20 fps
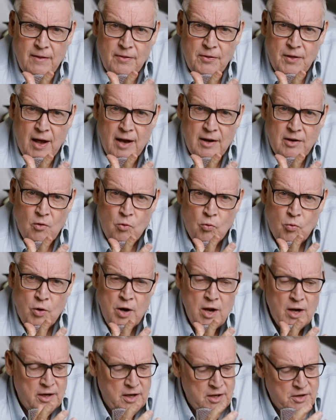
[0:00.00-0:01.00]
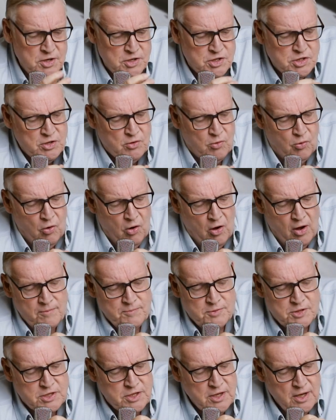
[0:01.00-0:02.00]
that really
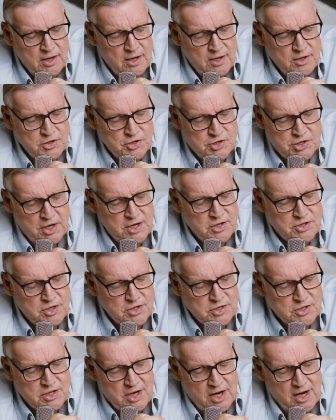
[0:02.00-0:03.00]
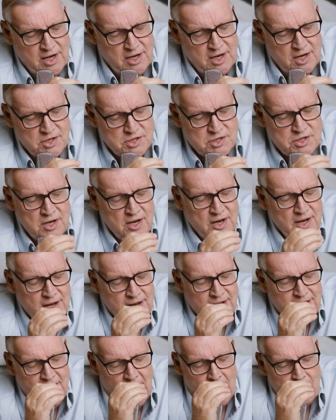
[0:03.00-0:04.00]
describes Jesus in his
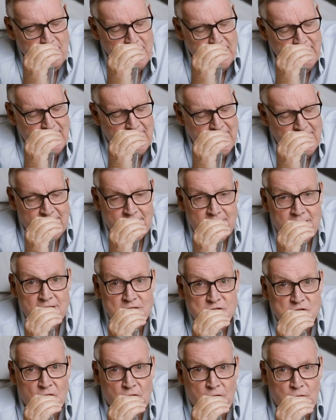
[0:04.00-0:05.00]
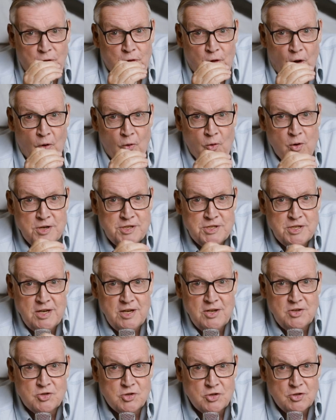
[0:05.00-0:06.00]
coming in his
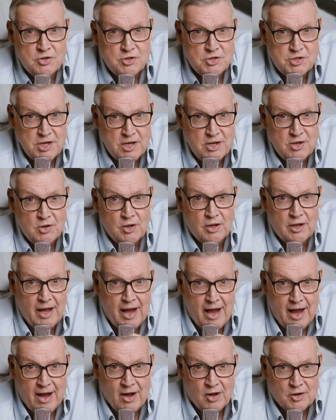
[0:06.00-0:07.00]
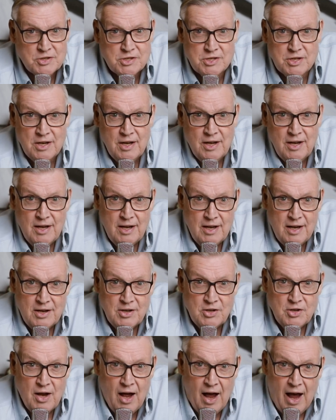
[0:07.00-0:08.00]
authority to deal out
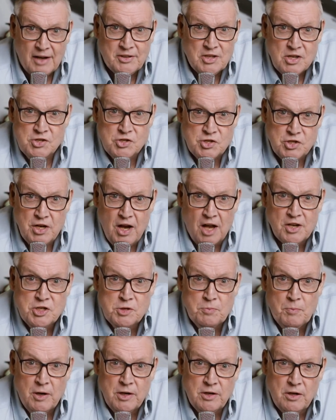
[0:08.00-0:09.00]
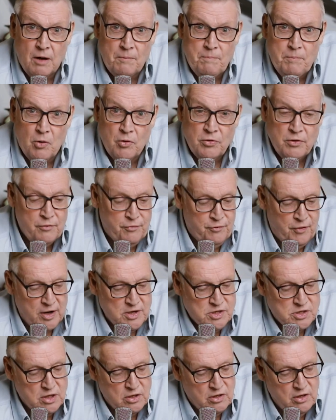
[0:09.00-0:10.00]
utter judgment upon the
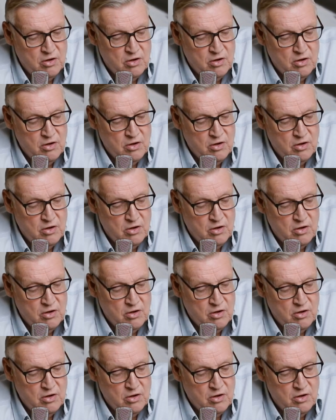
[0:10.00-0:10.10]
face of